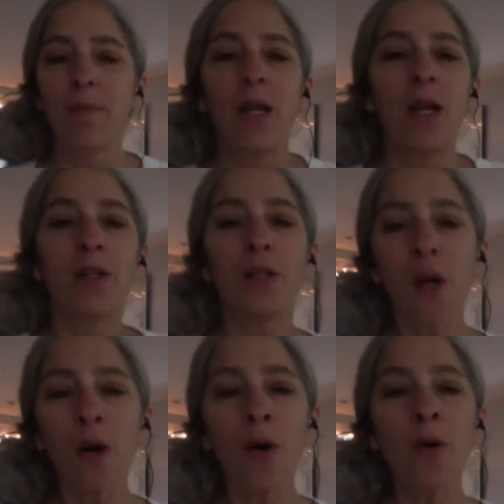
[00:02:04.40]

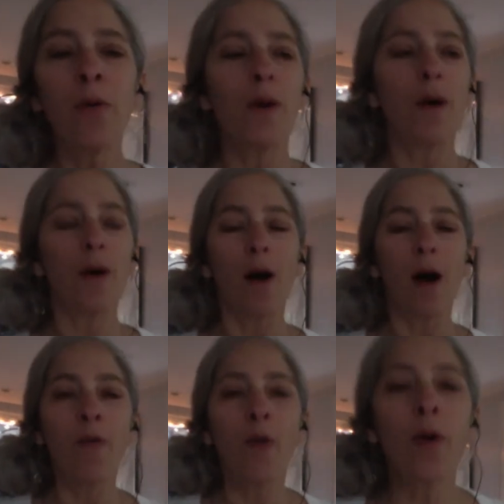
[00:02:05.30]
So,
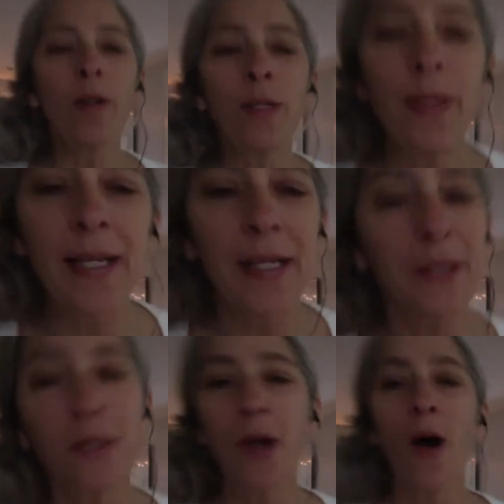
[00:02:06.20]
of course, we need
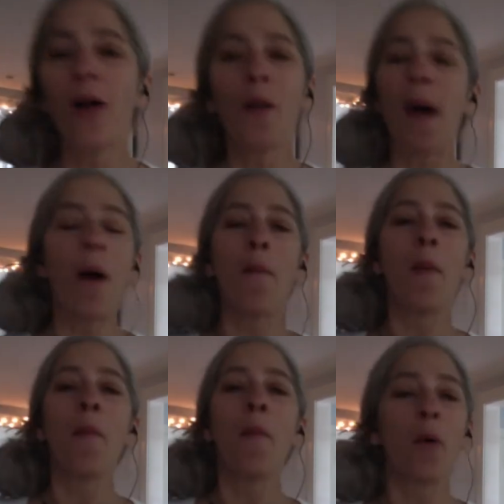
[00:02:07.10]
to talk about
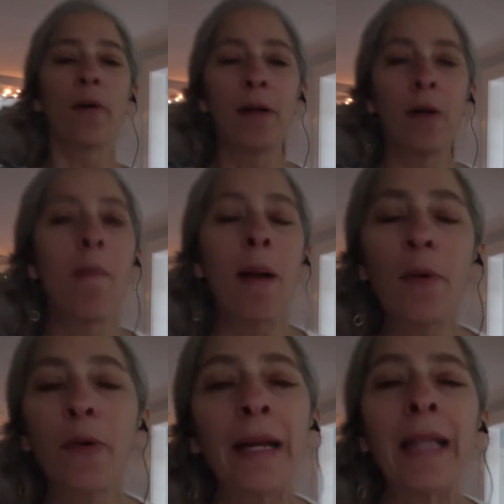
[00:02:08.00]
memorial
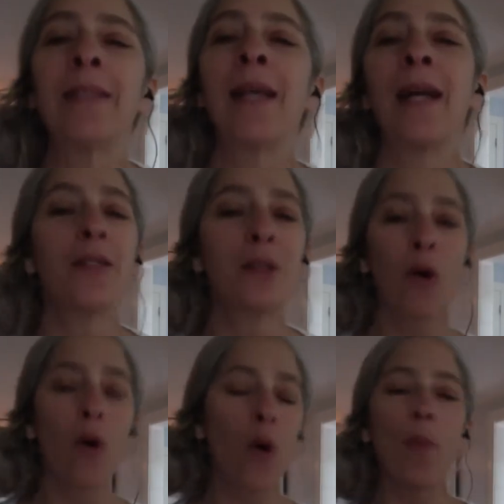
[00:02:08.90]
memories. That is the
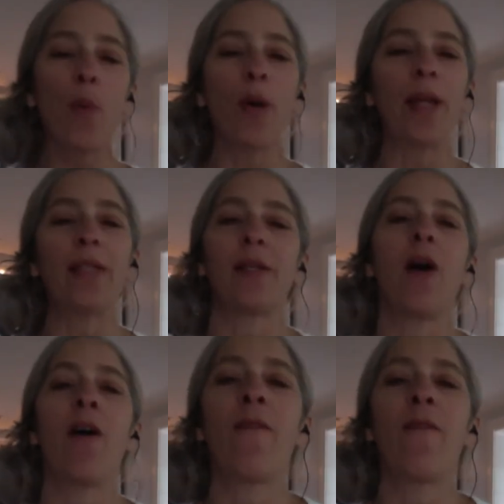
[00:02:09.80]
whole point
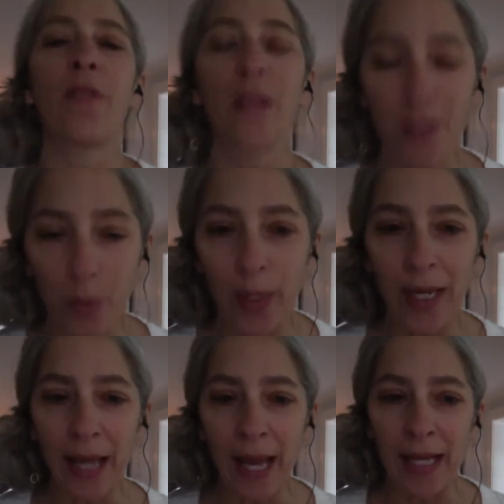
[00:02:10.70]
of this
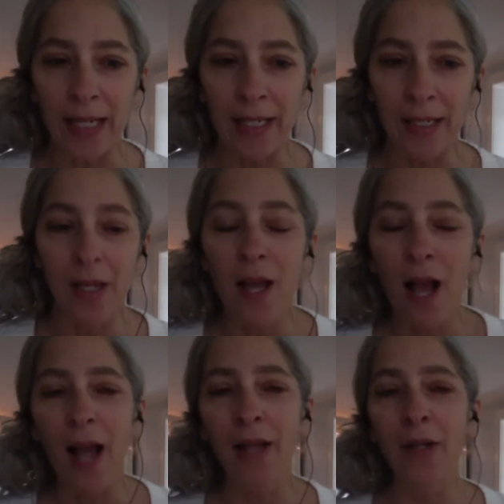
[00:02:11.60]
weekend.
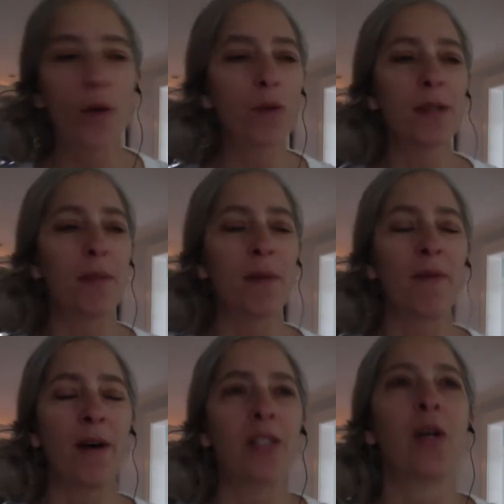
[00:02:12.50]
I know some of
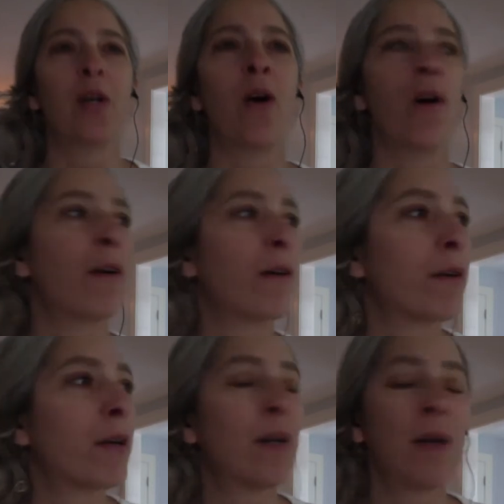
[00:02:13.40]
us
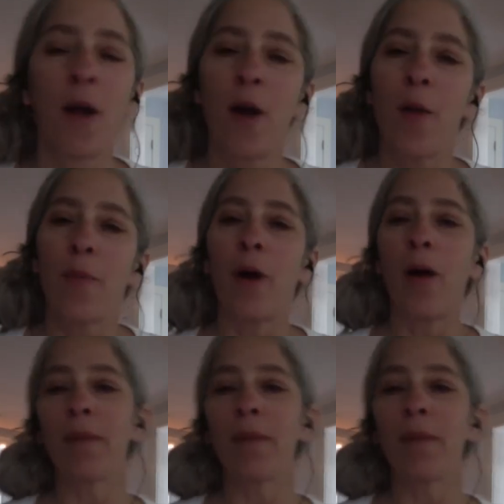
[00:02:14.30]
are probably